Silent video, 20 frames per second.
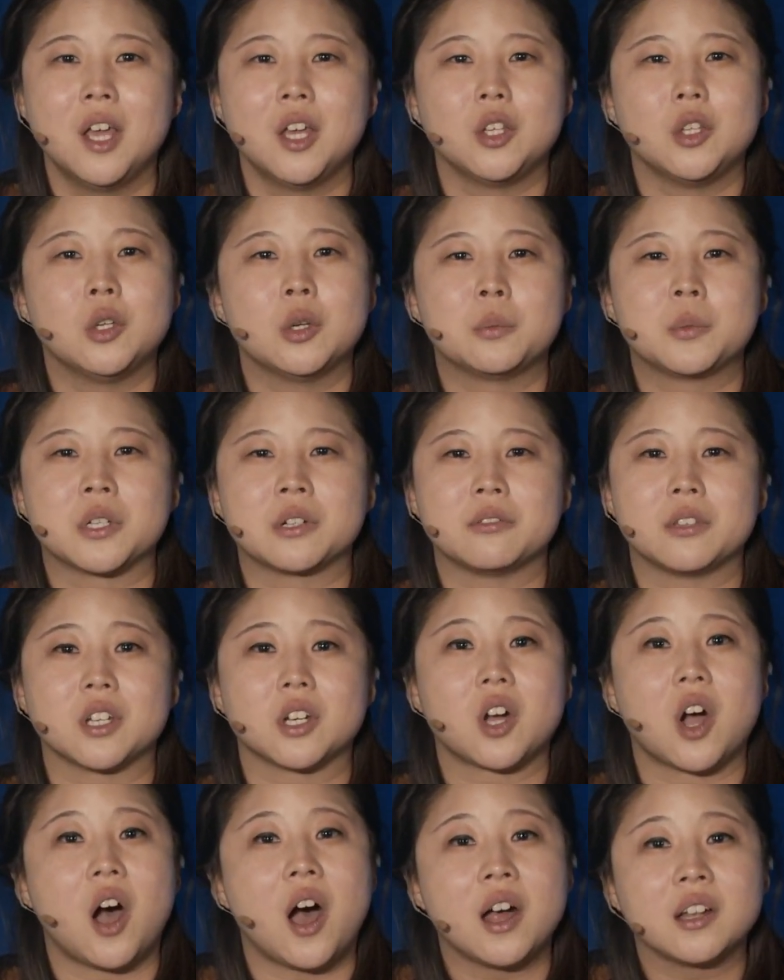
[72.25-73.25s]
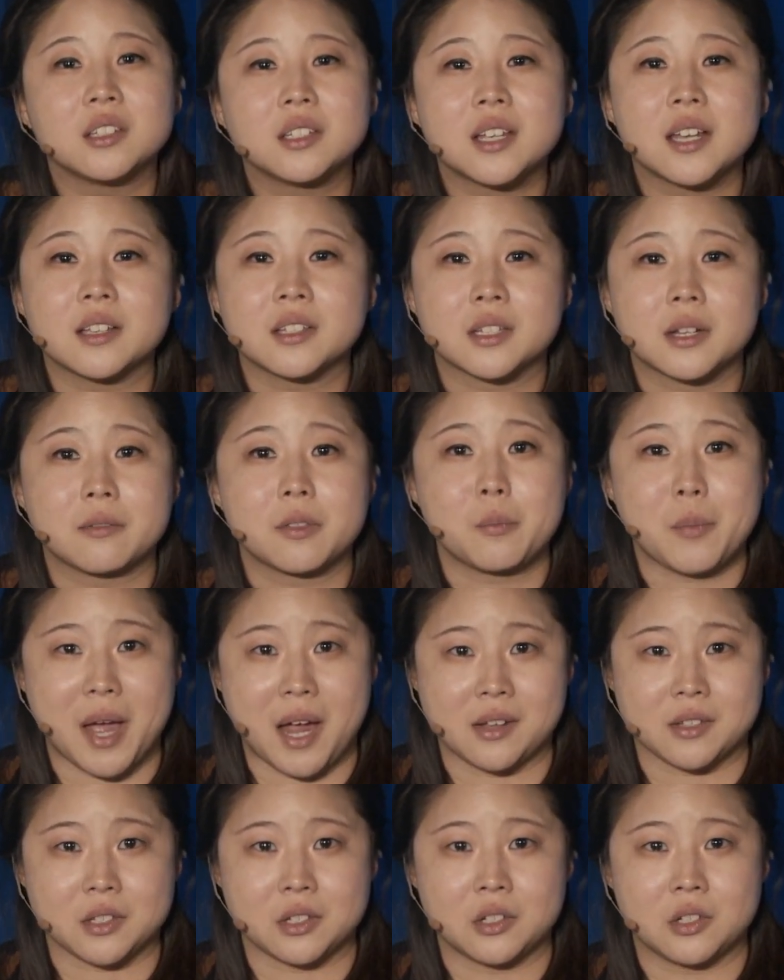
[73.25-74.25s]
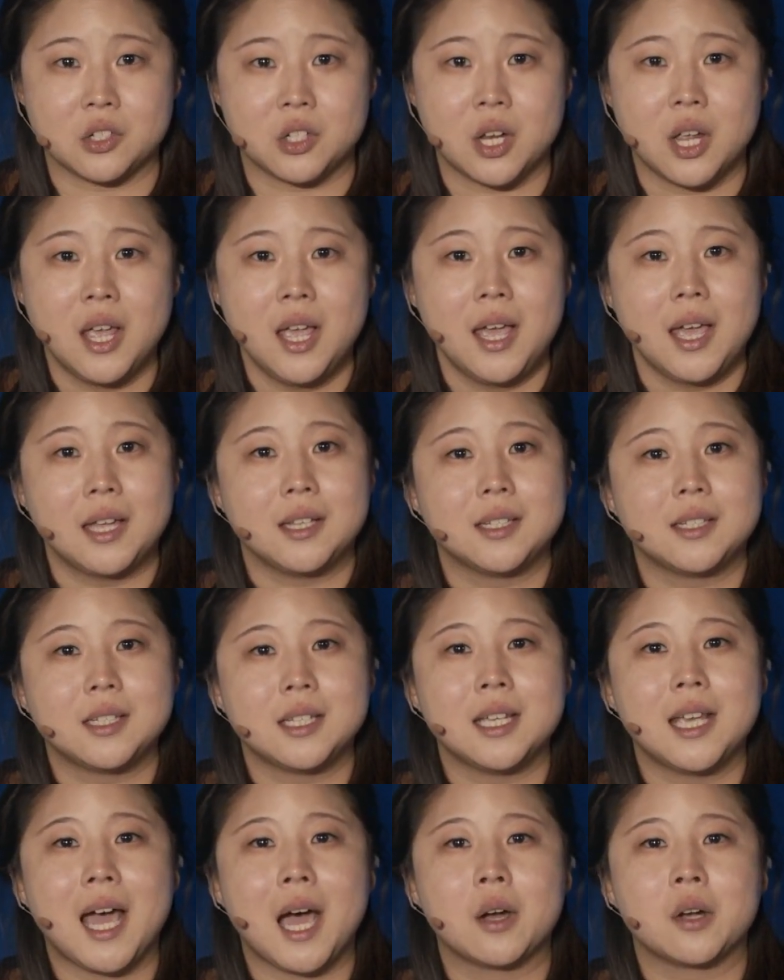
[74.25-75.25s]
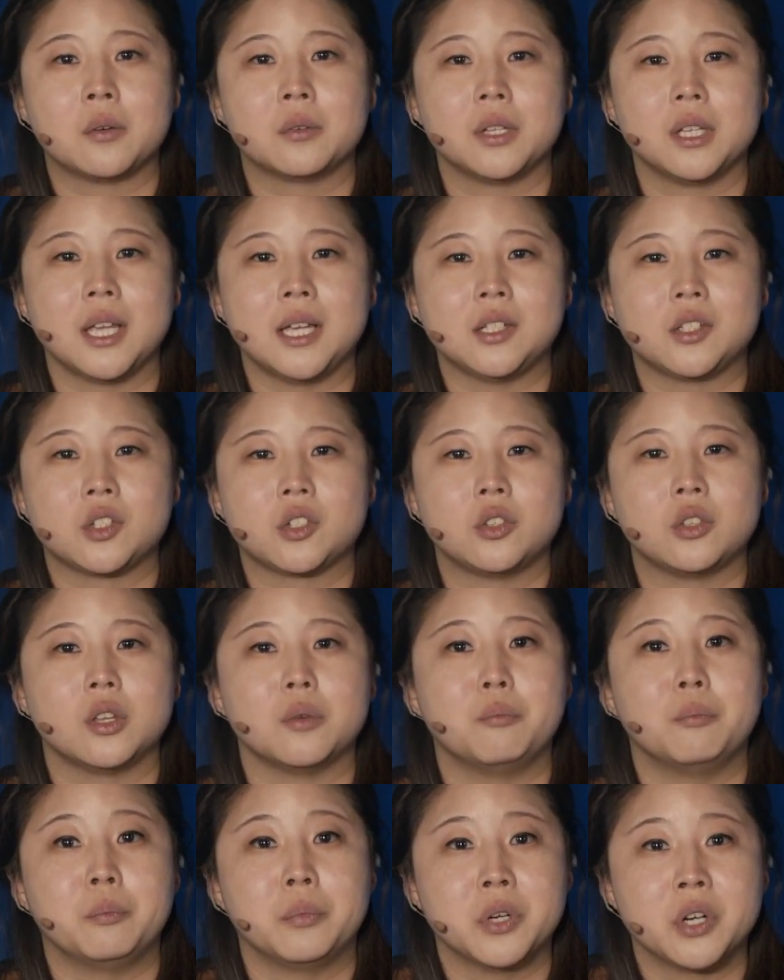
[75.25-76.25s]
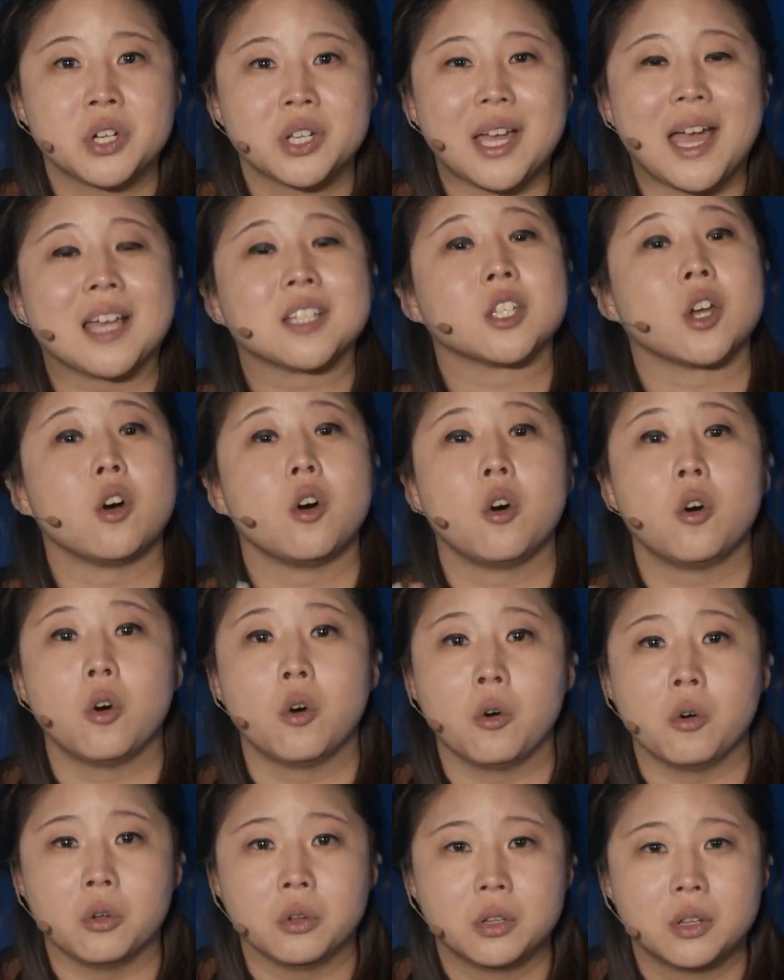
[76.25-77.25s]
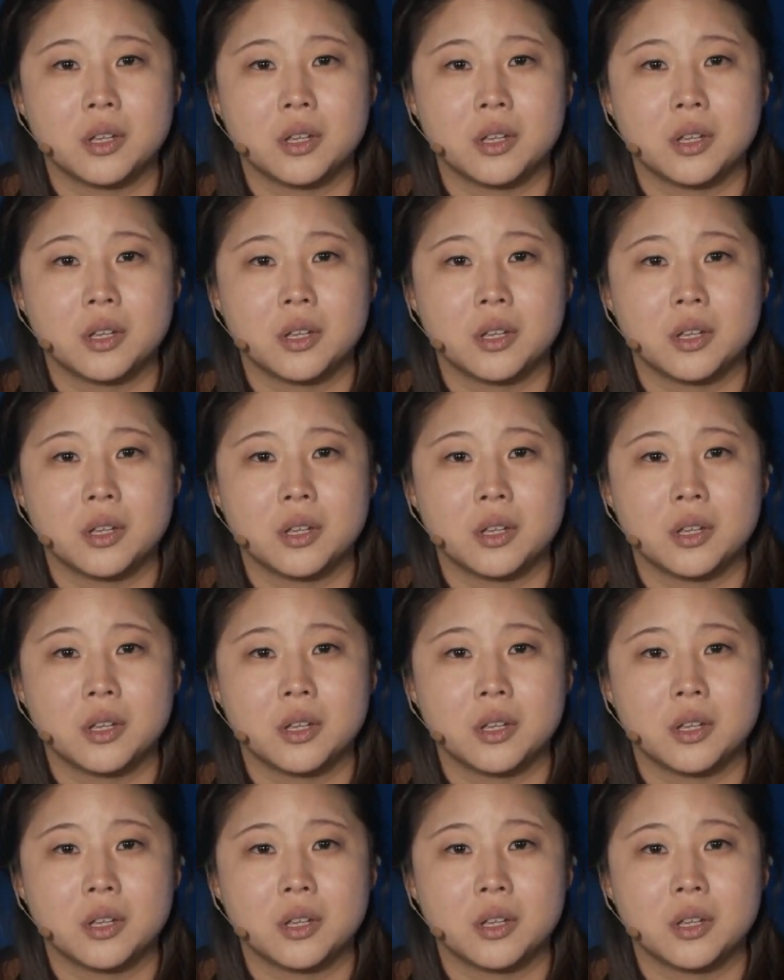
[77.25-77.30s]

you observe the context of the passage and see how it relates to the book as a whole.